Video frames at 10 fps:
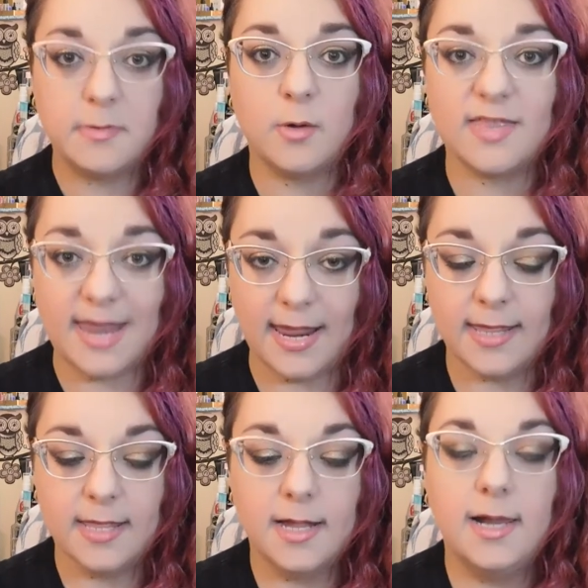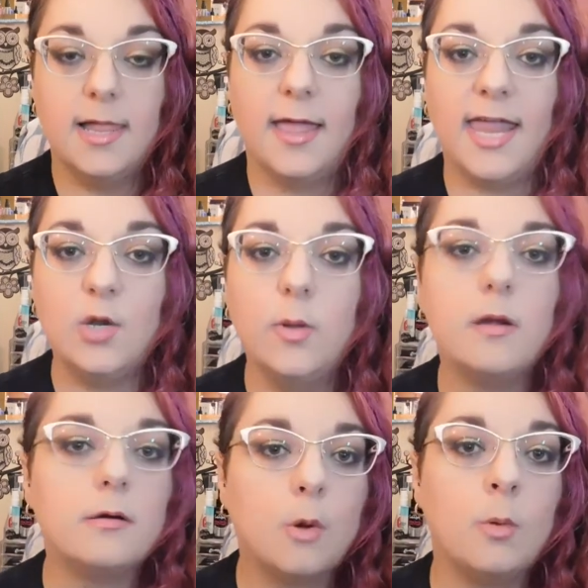let them know the day. And
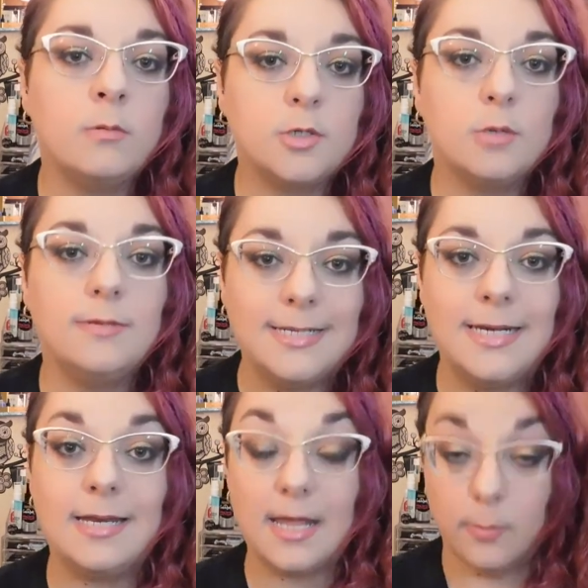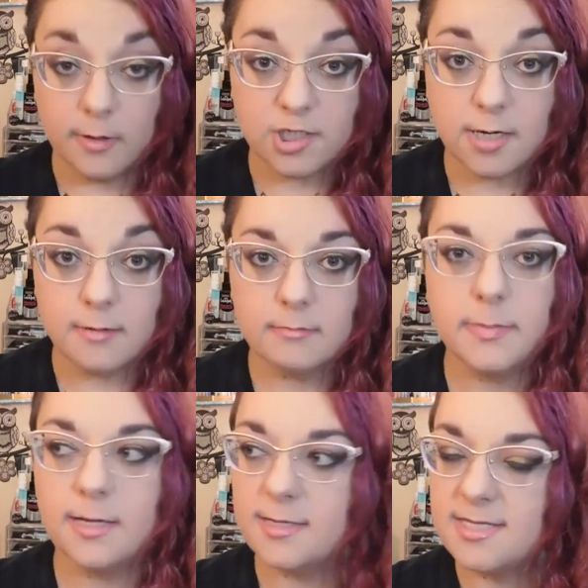we are going to need a wheelchair.
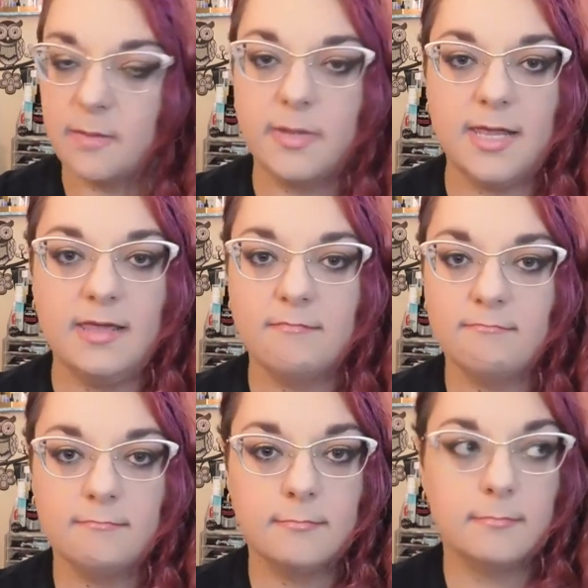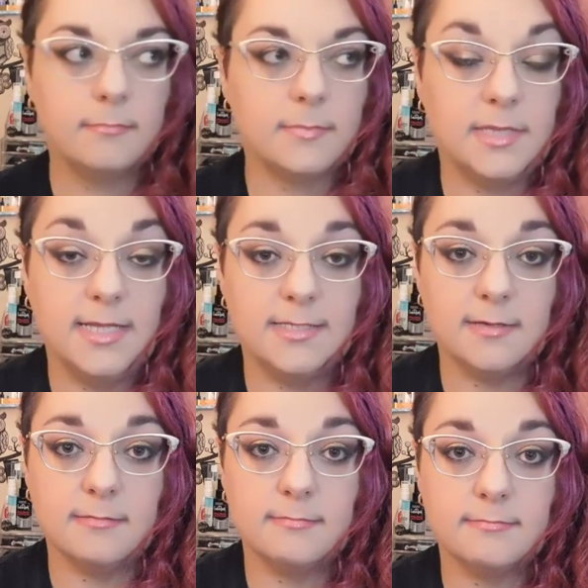because somebody needs
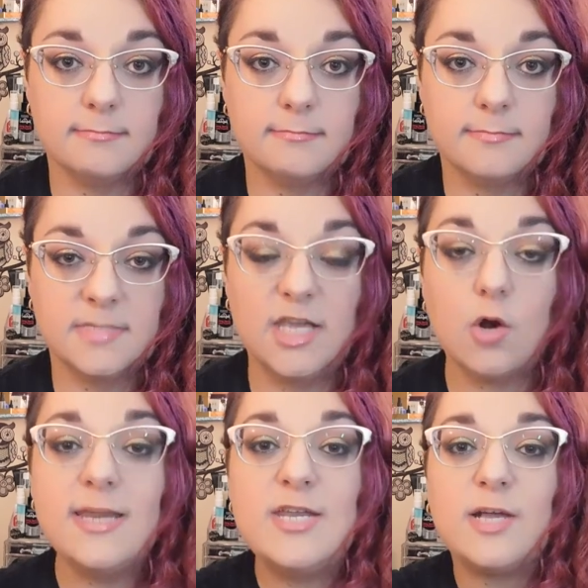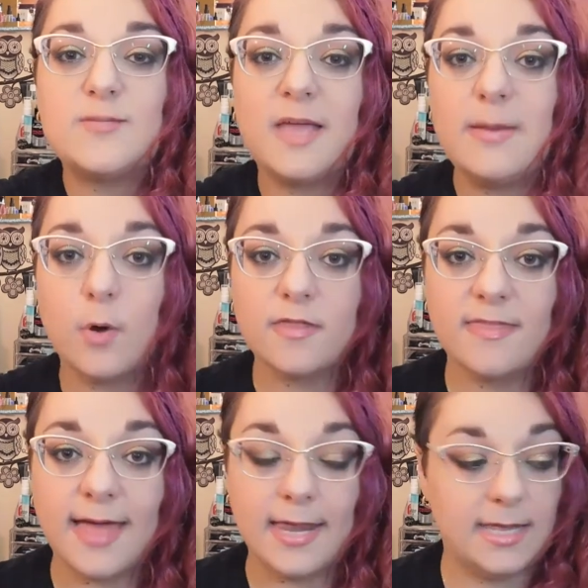it. You don't need to explain it more
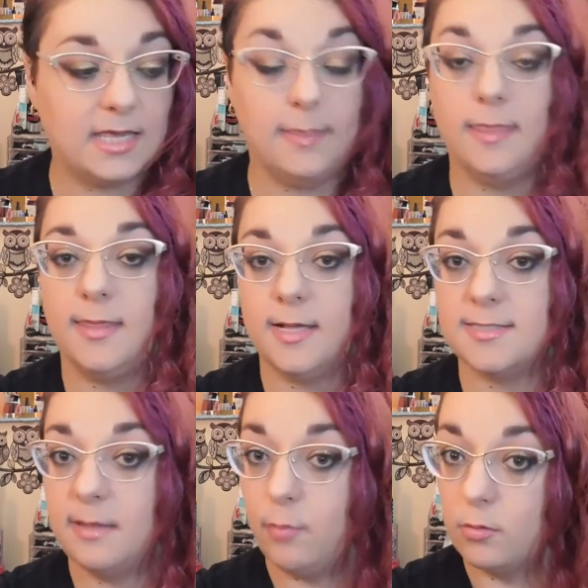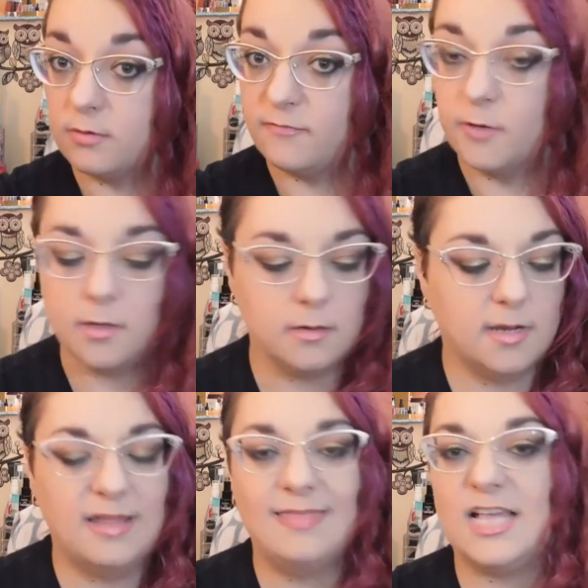than that. It can be because they broke their foot,
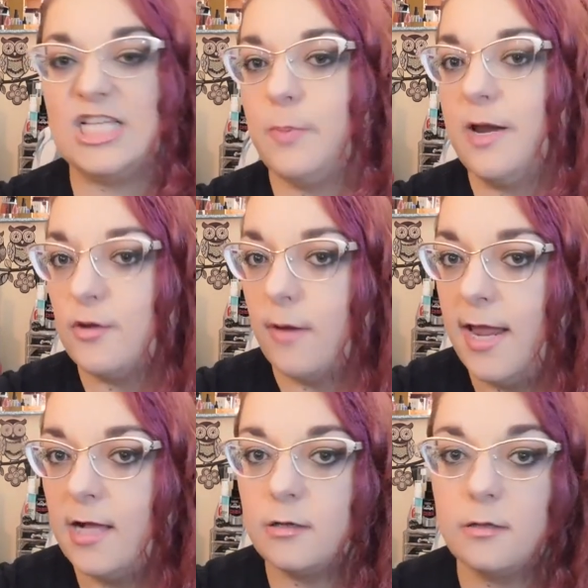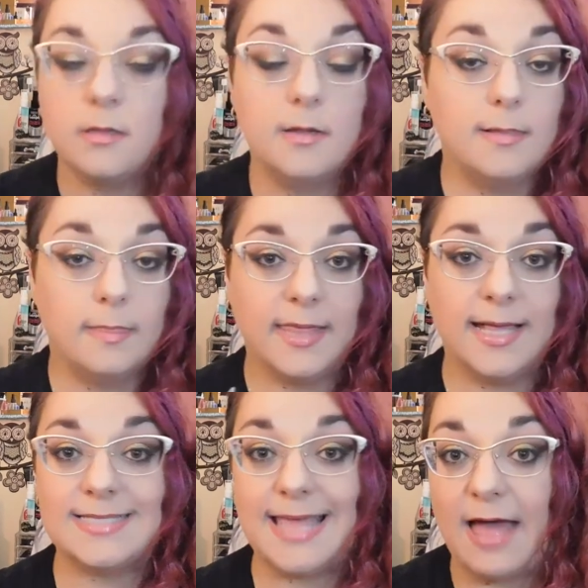they sprained their ankle,
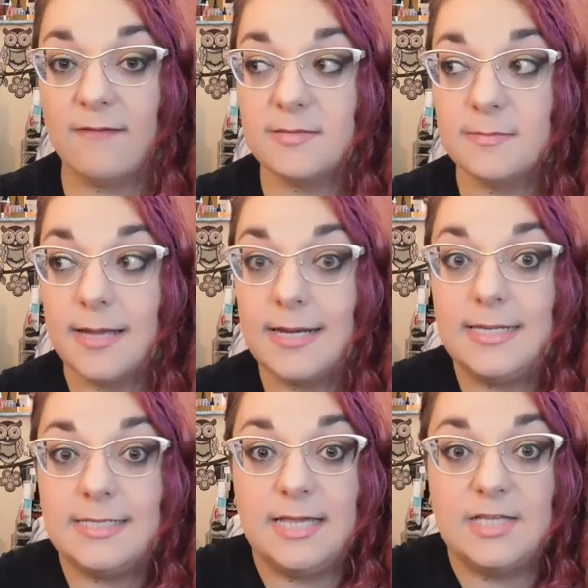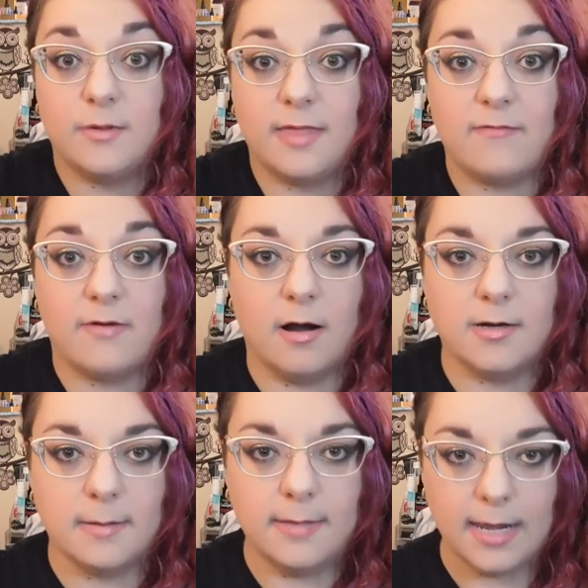because they have some kind of disease where they have a
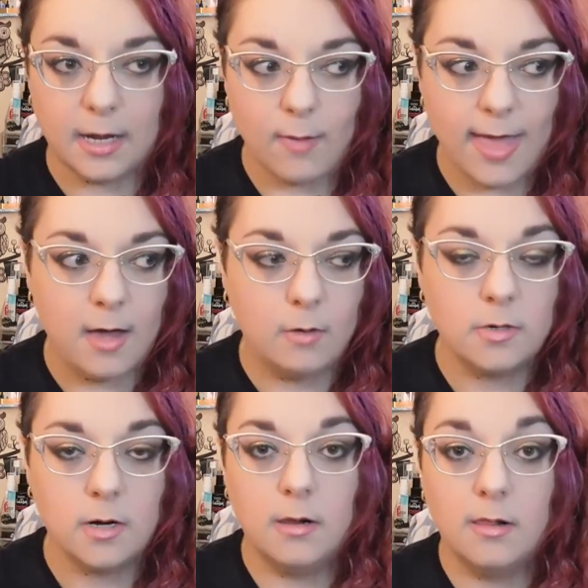hard time getting around.